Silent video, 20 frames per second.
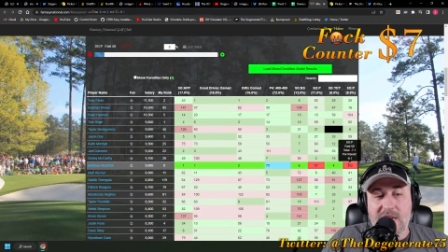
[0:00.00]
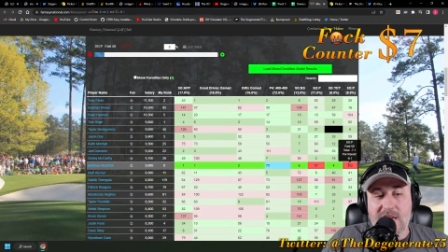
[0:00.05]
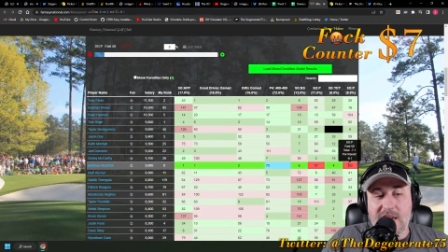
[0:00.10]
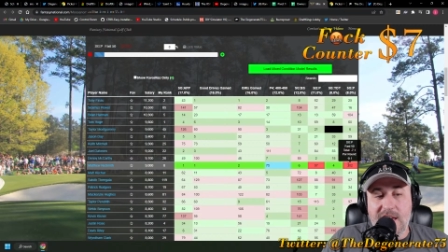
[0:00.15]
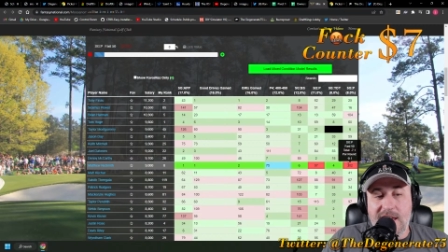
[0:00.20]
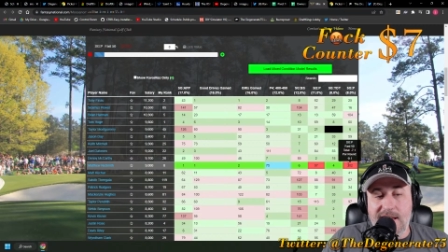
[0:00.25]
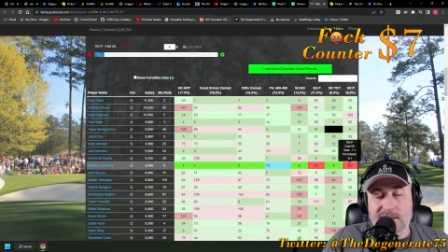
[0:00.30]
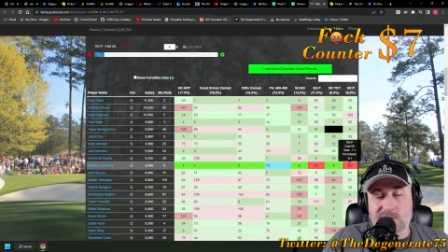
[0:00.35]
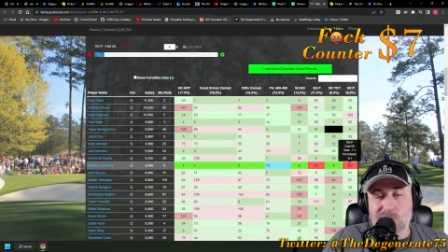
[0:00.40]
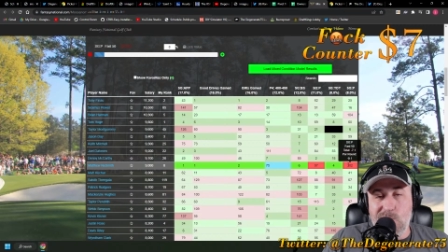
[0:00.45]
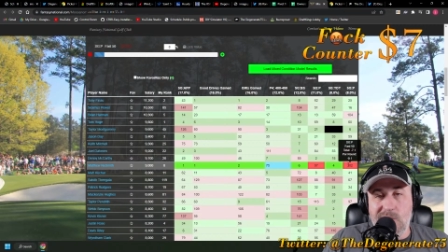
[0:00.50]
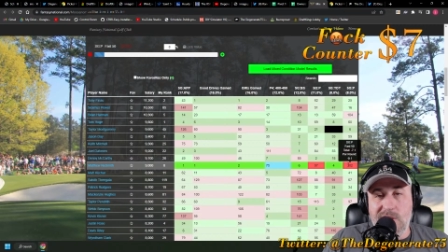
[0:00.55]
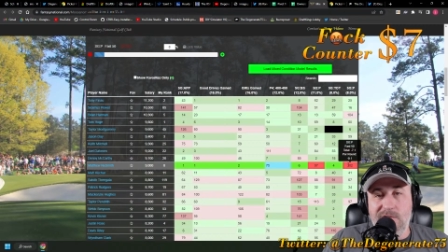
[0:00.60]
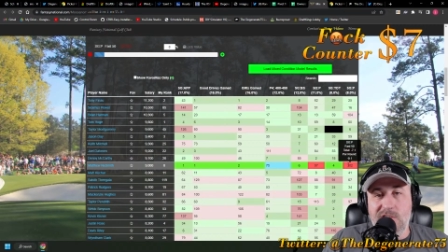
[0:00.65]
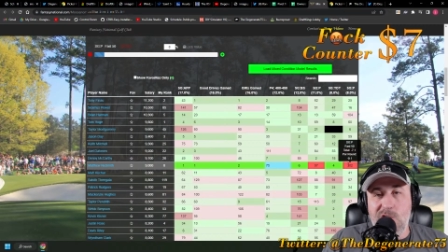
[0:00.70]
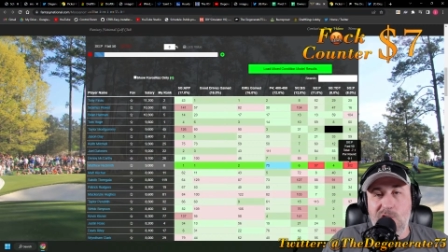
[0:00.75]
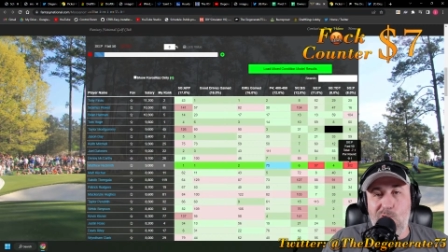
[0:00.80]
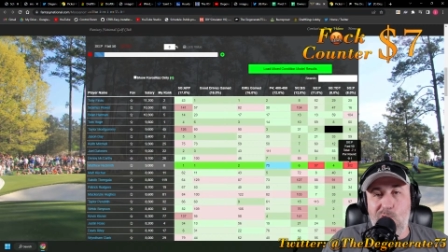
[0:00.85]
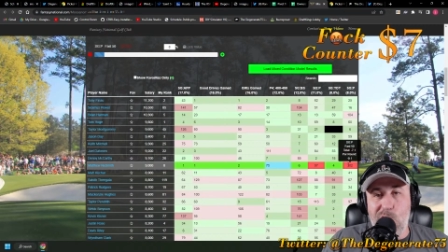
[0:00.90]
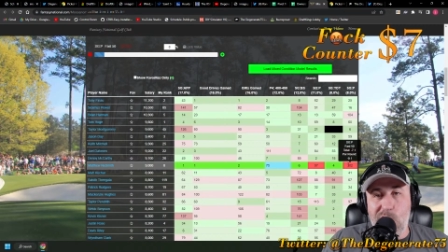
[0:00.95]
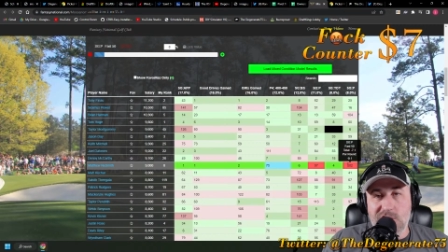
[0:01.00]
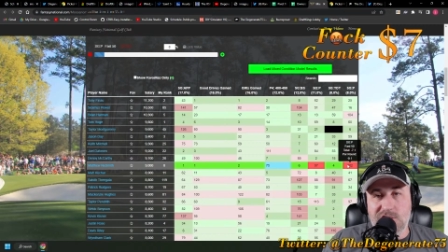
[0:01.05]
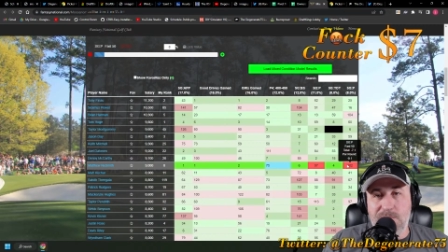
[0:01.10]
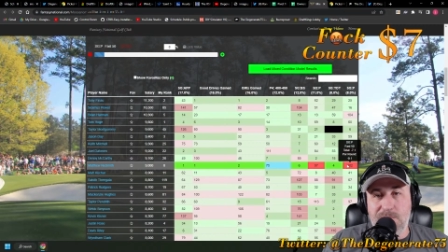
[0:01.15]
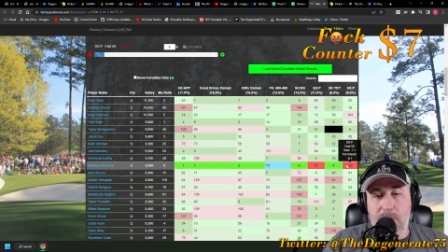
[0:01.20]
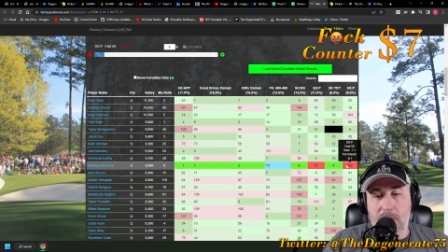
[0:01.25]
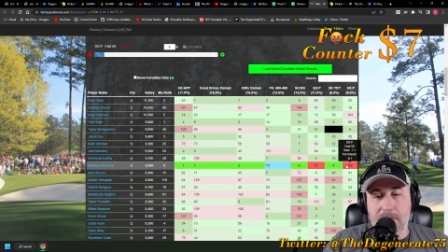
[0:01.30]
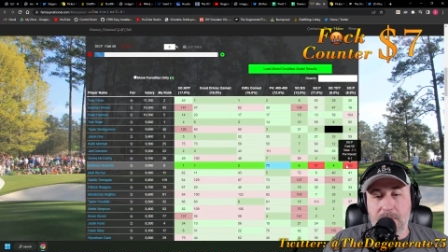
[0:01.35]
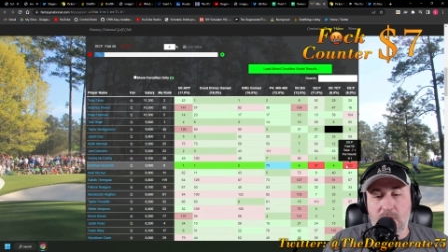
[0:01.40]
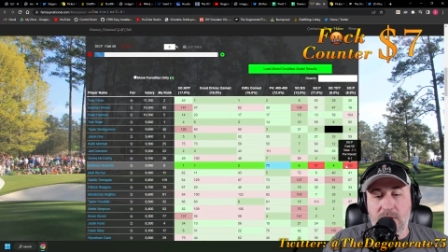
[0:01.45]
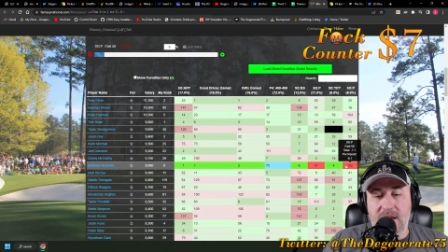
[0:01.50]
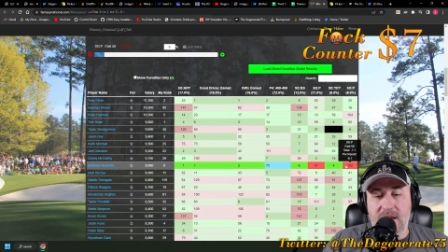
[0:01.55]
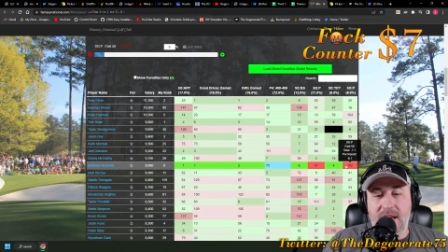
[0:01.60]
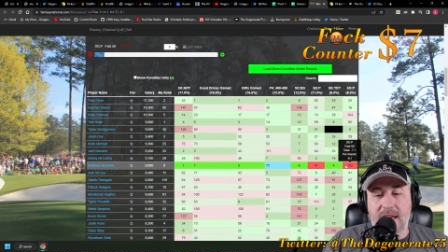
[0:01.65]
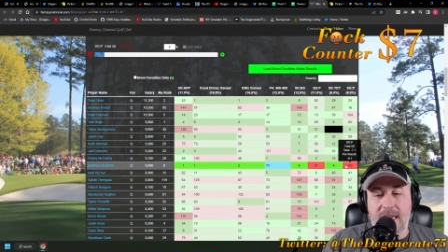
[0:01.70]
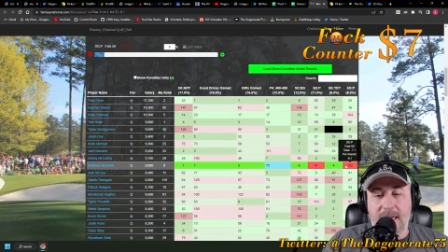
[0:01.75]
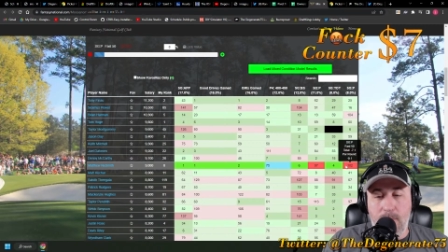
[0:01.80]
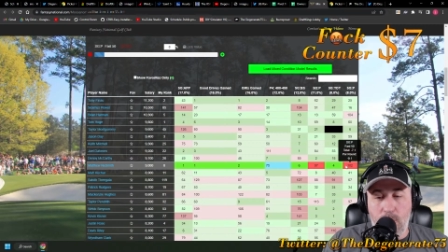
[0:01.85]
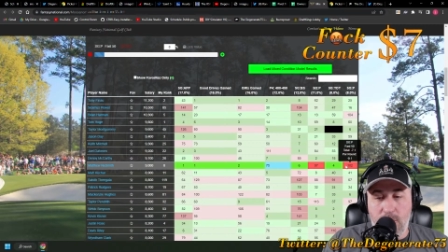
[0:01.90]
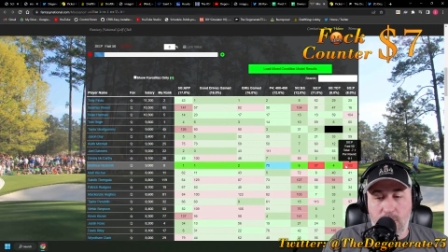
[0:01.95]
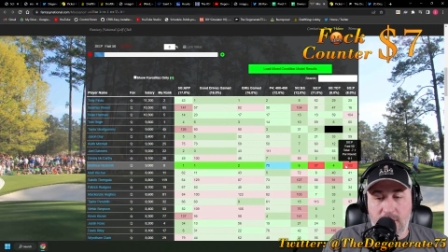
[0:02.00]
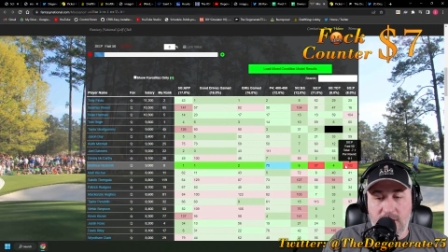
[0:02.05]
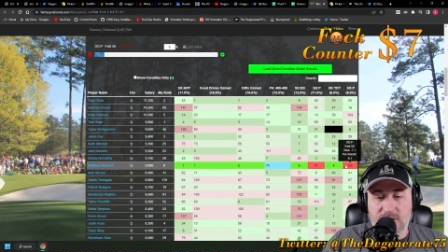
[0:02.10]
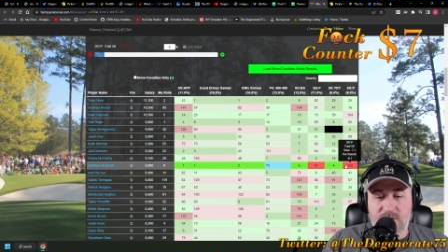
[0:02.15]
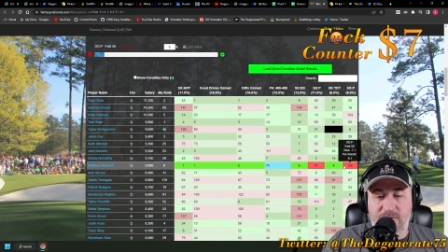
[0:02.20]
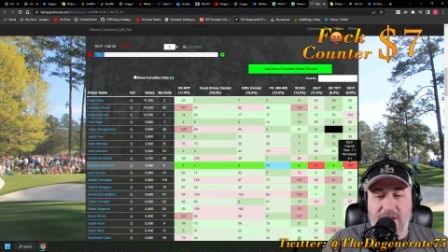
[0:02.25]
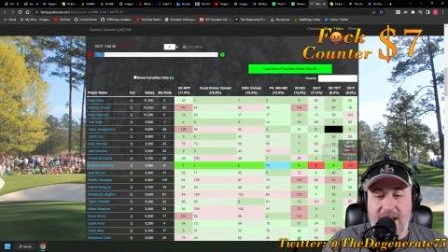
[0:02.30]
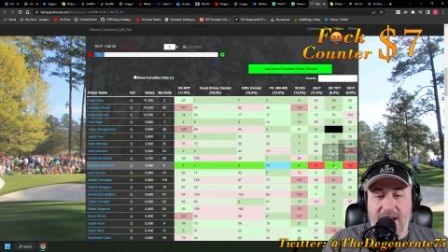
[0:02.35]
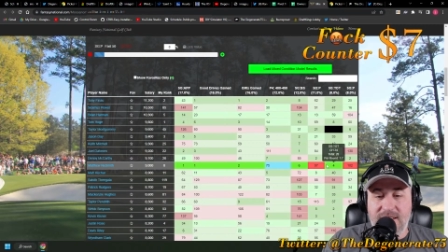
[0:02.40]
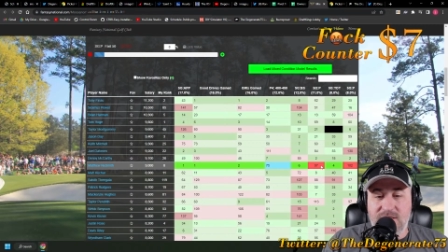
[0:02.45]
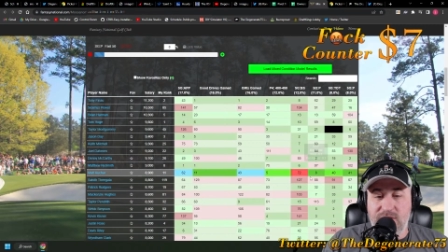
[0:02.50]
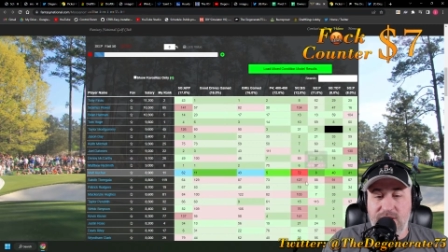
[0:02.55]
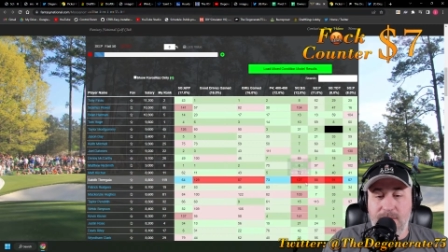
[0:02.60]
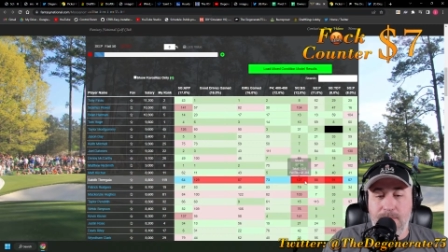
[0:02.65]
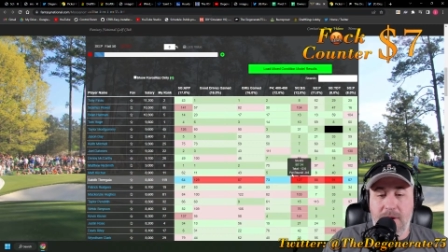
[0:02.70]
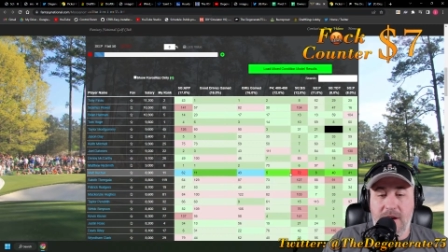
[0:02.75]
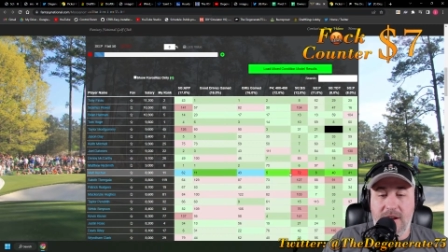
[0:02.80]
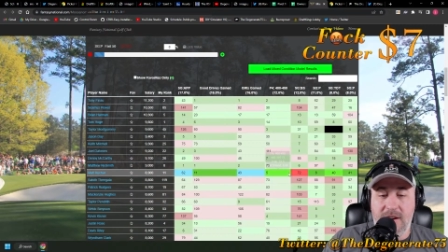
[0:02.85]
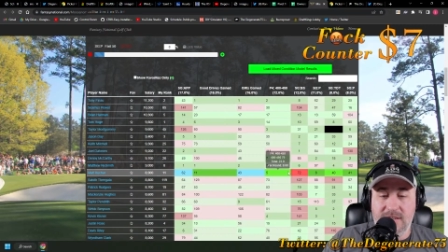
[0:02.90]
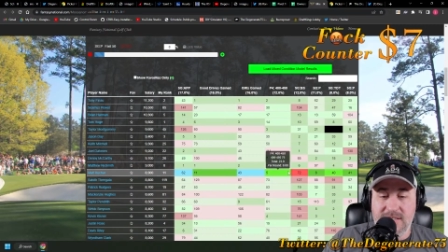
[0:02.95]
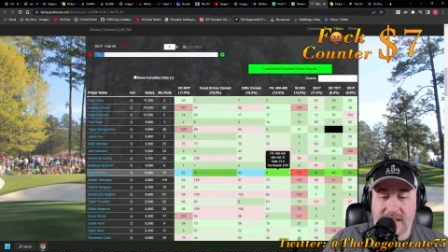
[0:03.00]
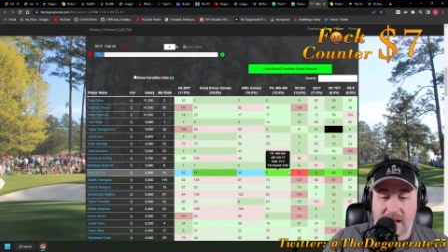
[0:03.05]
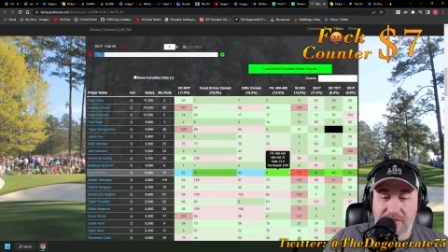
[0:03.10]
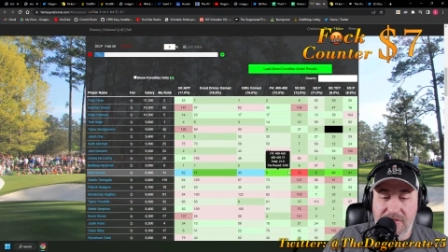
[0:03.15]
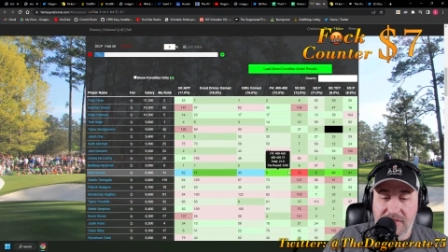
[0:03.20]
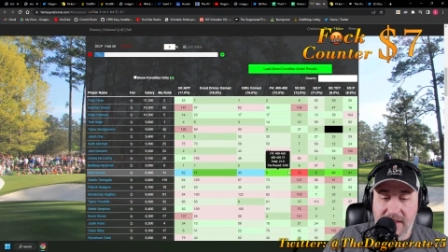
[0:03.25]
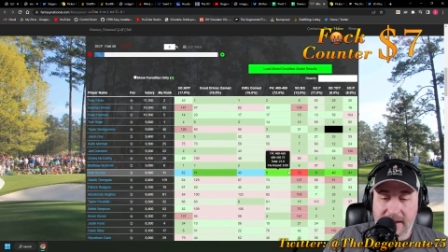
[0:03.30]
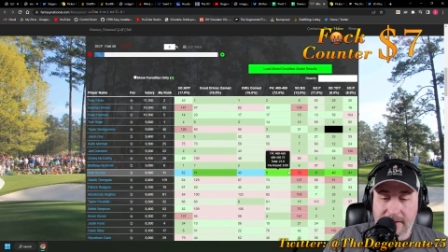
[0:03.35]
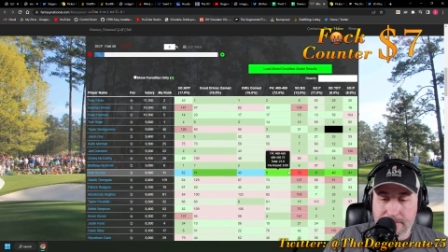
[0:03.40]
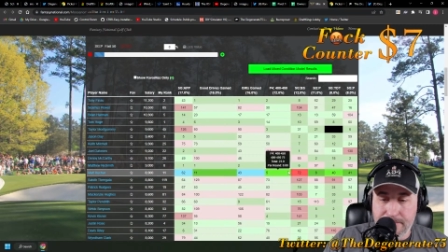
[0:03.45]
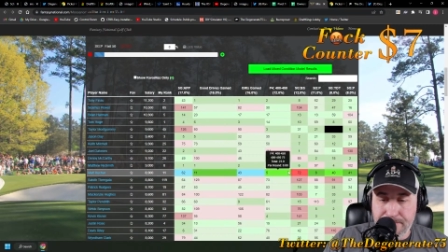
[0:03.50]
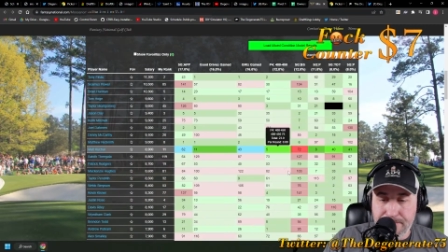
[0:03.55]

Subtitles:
he is one of the worst Bermuda and worst fast green putters out there.